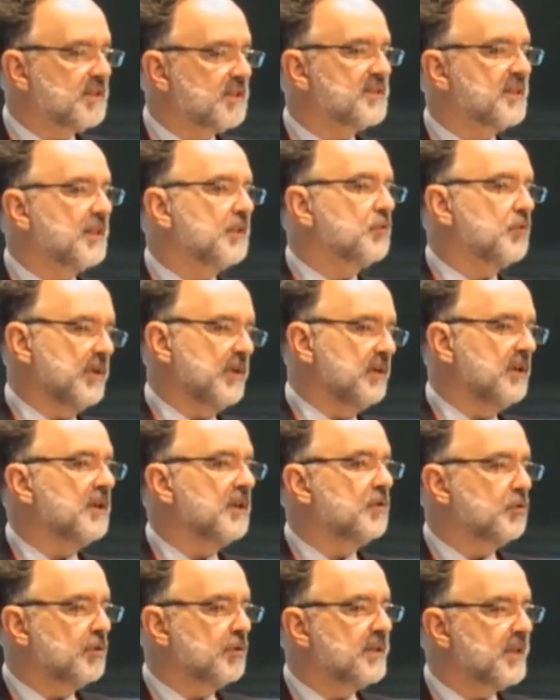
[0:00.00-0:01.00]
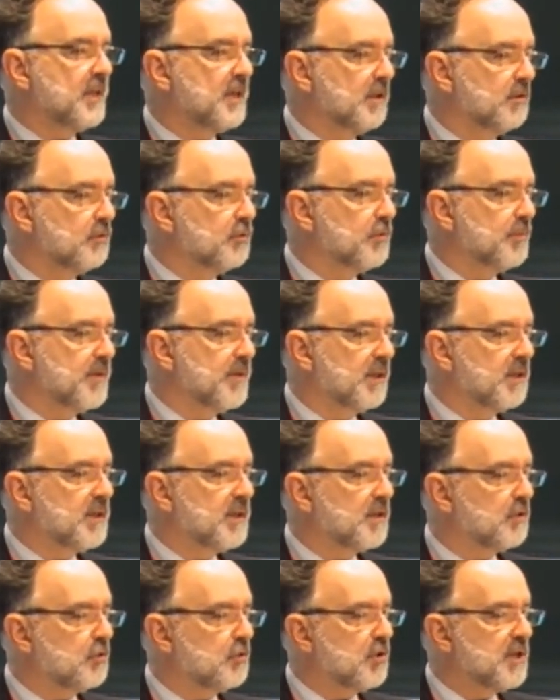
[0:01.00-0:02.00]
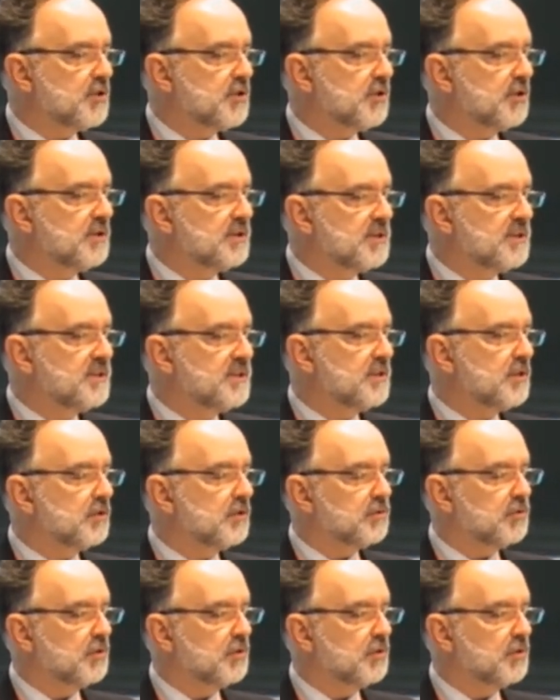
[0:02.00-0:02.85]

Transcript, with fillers: let's say 20 to 10 to make calculations easier.